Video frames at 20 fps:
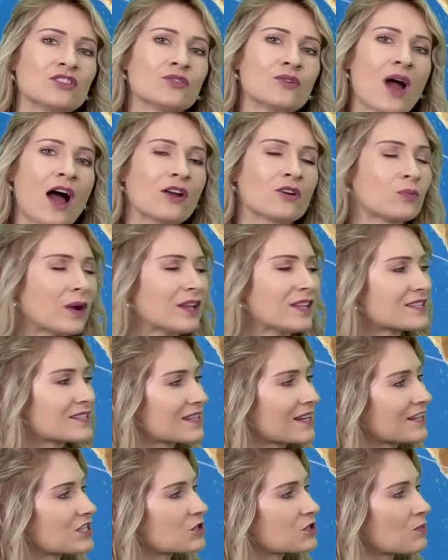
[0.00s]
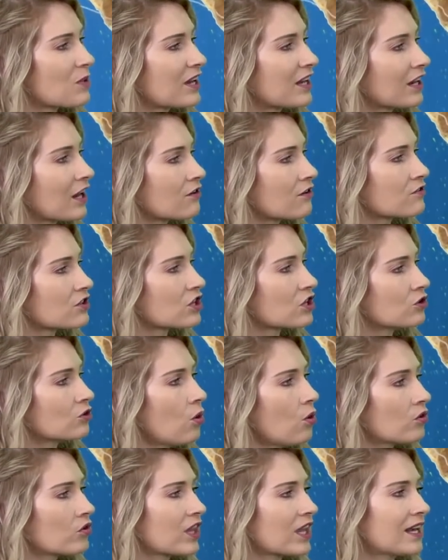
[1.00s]
throughout Wednesday, spreading over the
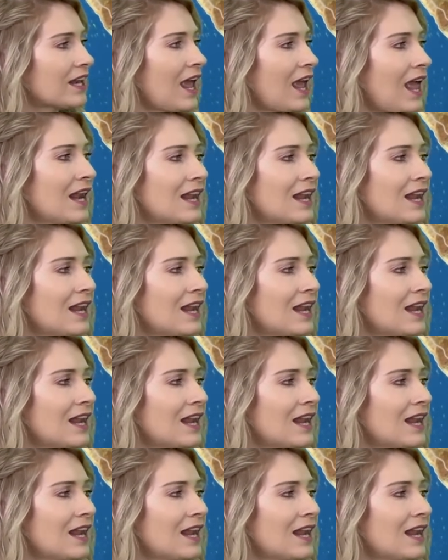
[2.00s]
northern,